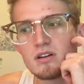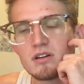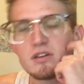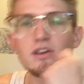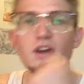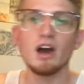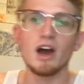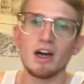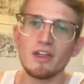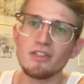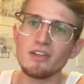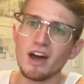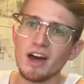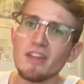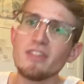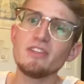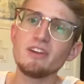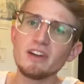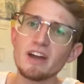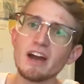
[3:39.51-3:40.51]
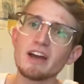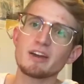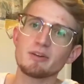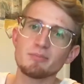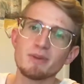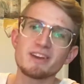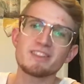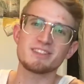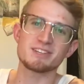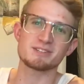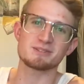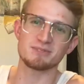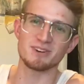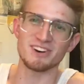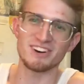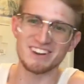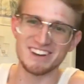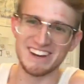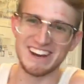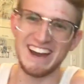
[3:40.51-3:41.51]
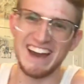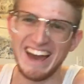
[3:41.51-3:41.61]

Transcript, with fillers: yeah, I, th I, think I can make this work.